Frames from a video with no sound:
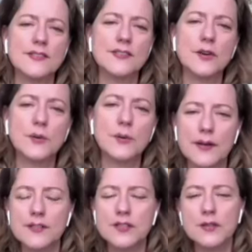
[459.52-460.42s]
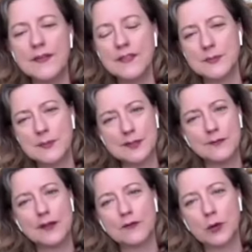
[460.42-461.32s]
so, do you have a
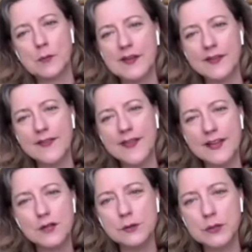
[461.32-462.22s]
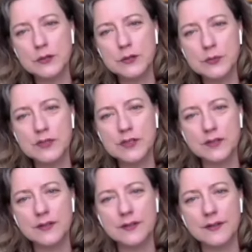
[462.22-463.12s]
specific formula that you use when
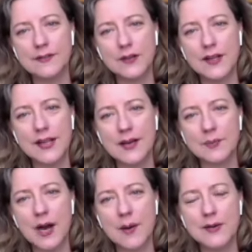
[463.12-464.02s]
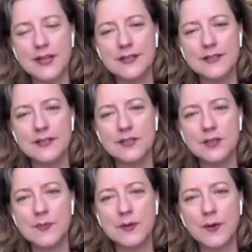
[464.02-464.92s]
you're looking at a property to
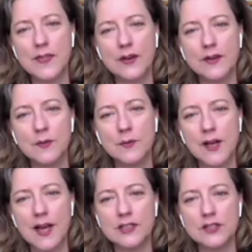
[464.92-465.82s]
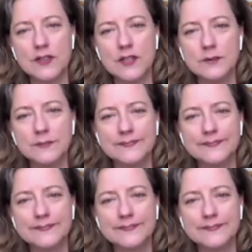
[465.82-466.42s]
determine whether it will cash flow?